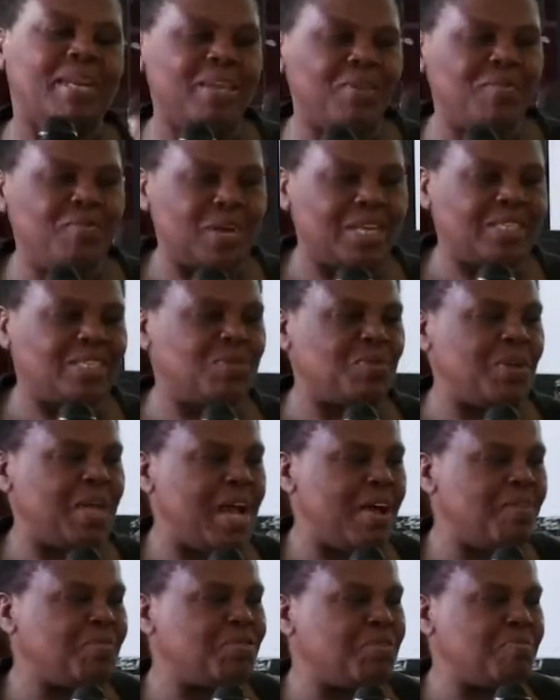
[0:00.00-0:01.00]
Believers, we
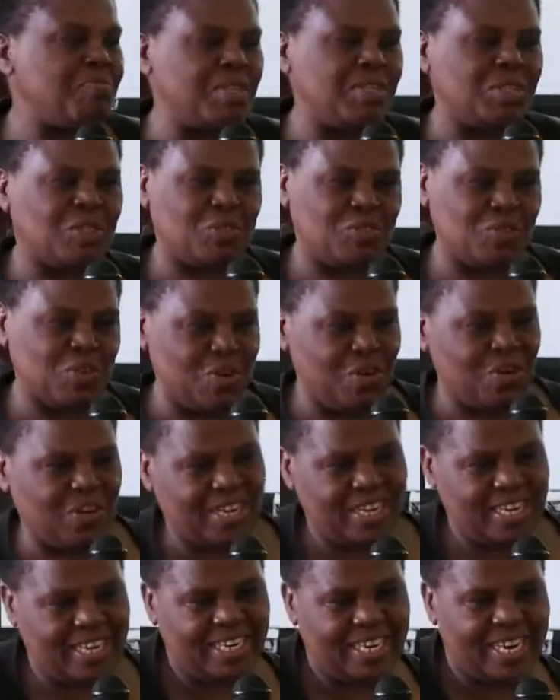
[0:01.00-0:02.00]
have to be
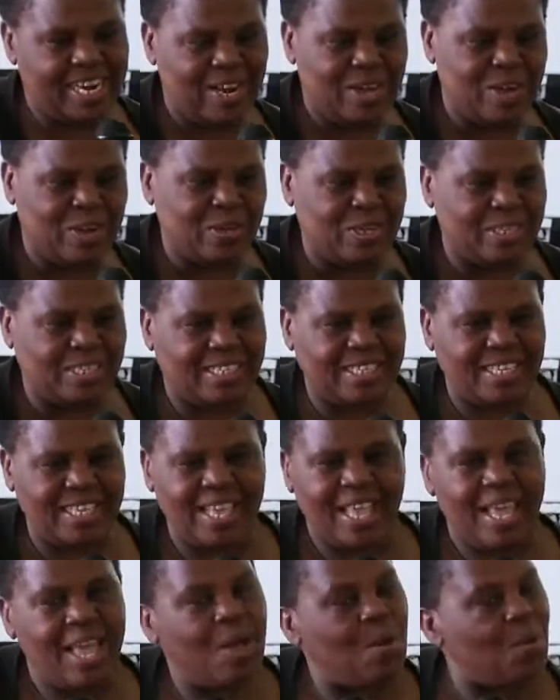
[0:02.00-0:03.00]
strong in the Lord.
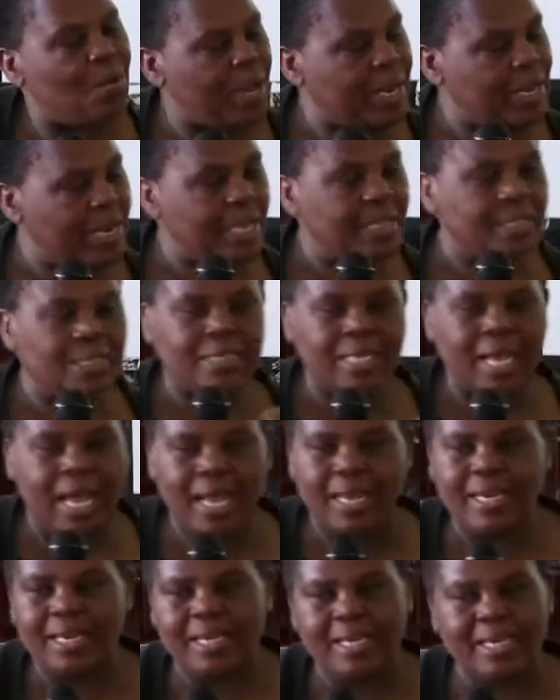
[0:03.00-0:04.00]
When I
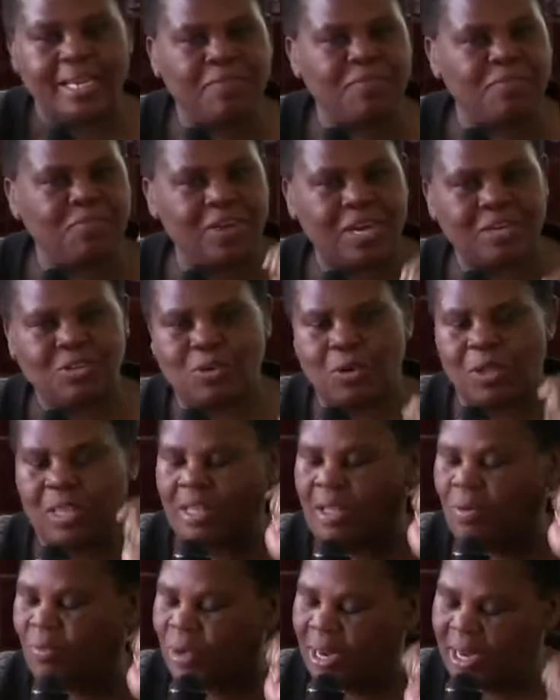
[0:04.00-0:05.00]
stand in the front,
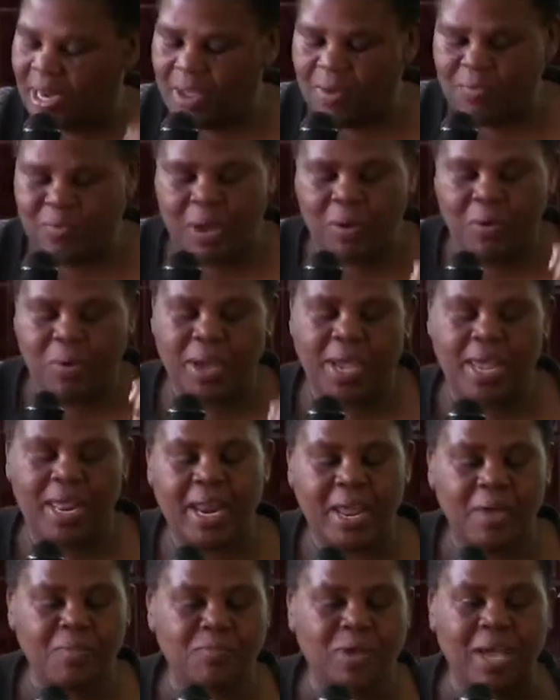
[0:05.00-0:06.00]

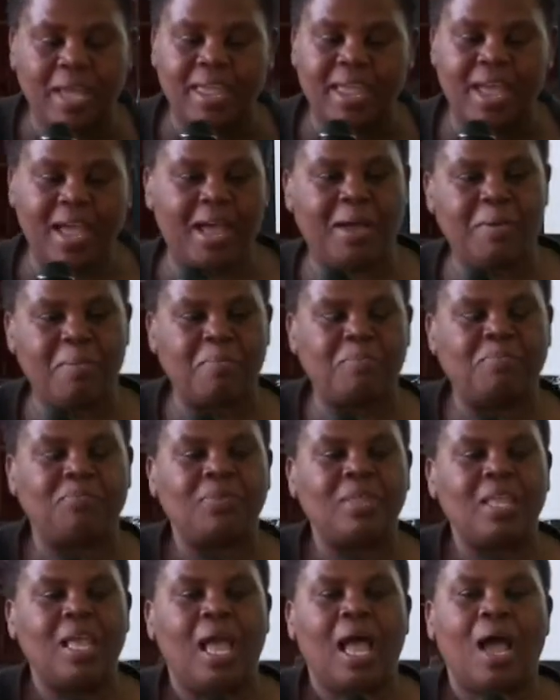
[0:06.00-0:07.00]
wherever I am,
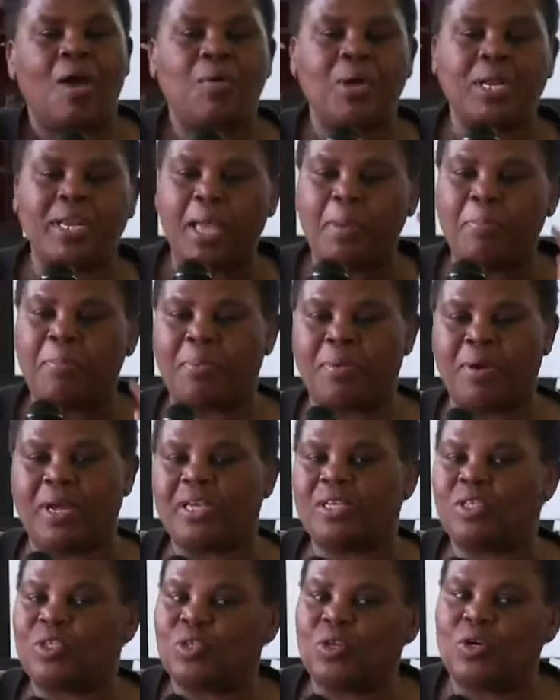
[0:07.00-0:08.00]
when I
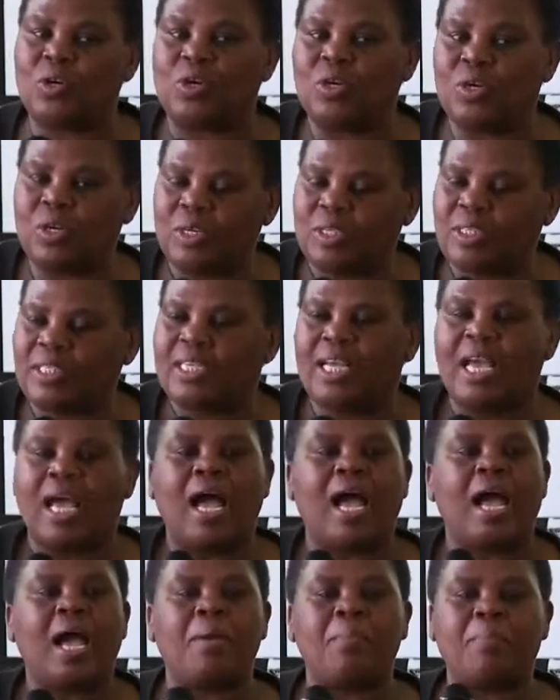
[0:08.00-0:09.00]
praise God,
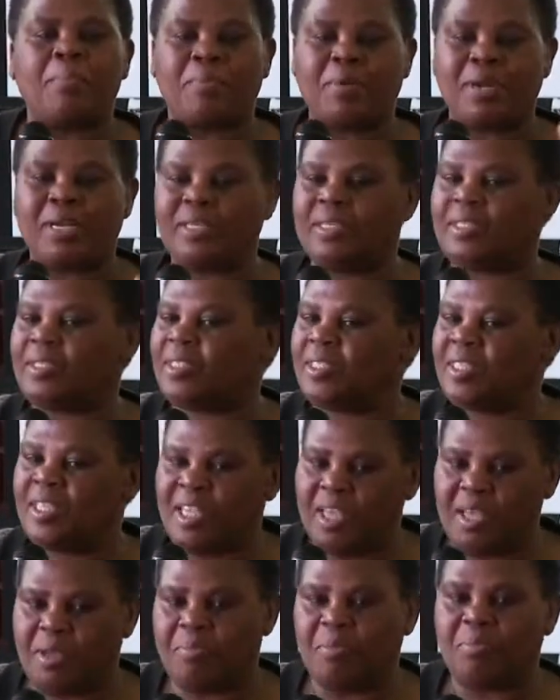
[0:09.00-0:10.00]
I praise
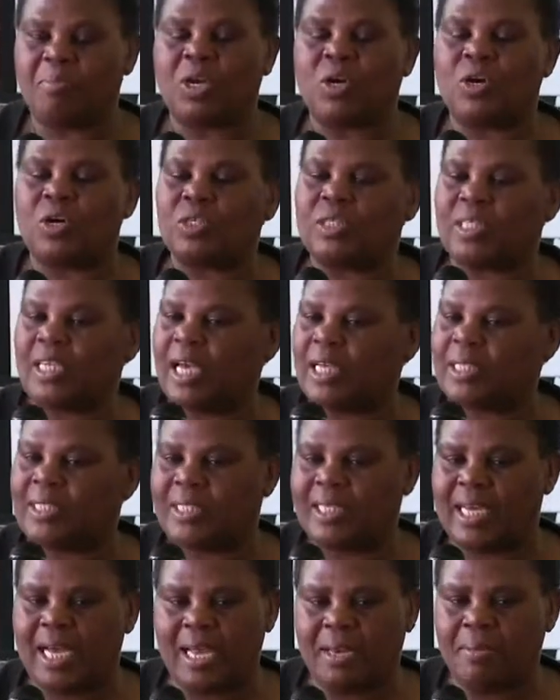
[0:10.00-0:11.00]
him because he has
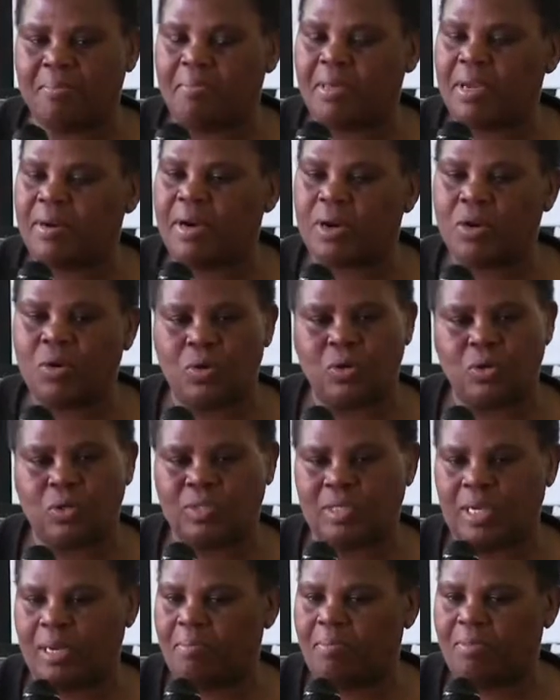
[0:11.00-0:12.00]
done
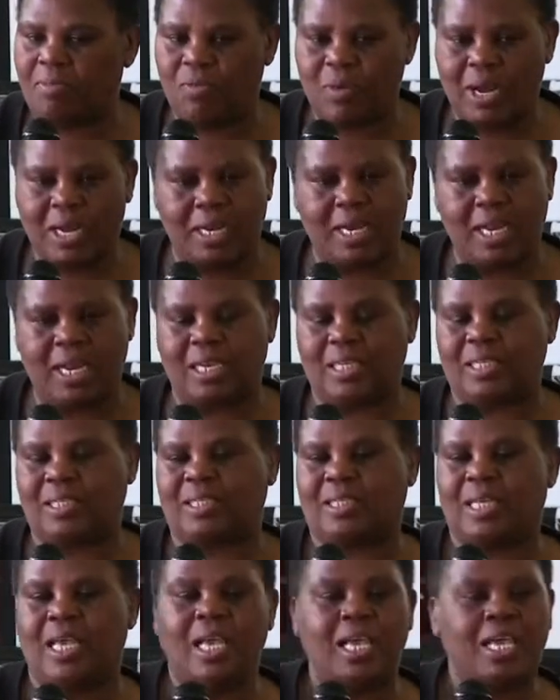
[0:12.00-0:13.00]
miracles and
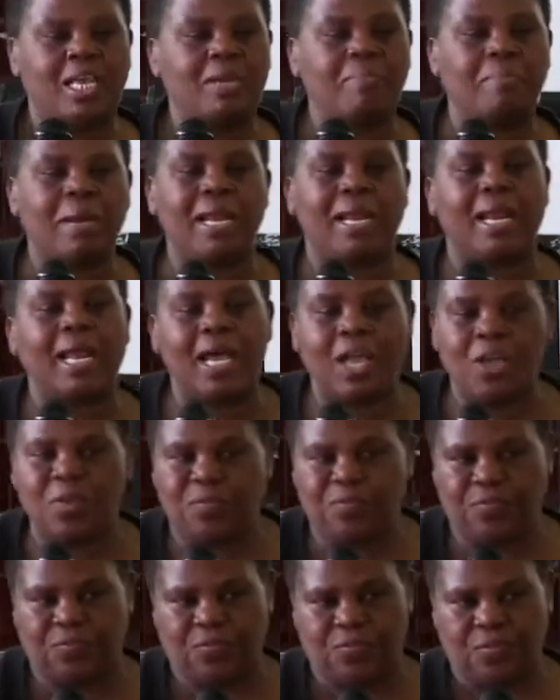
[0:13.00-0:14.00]
wonders in my
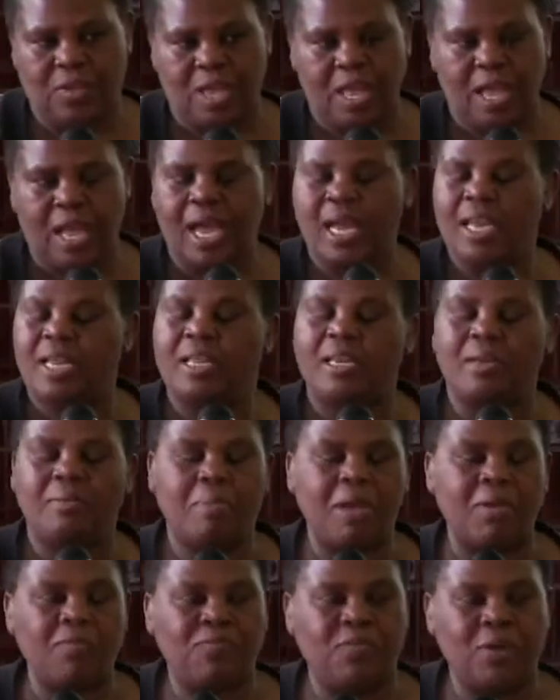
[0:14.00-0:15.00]
life and in
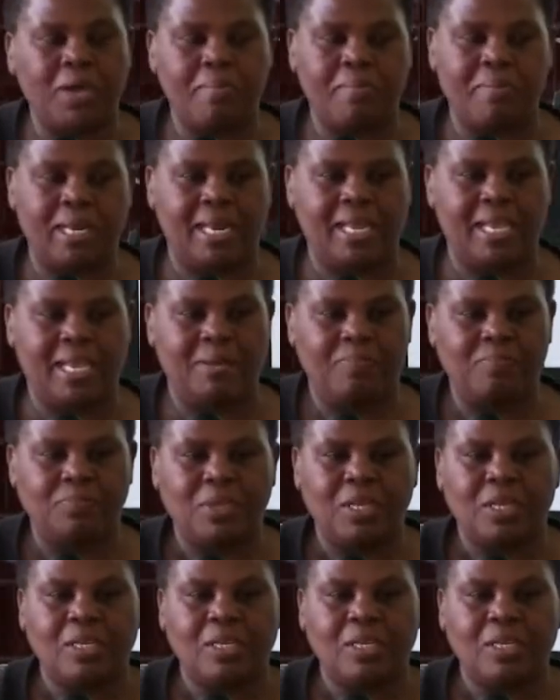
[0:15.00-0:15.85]
my family.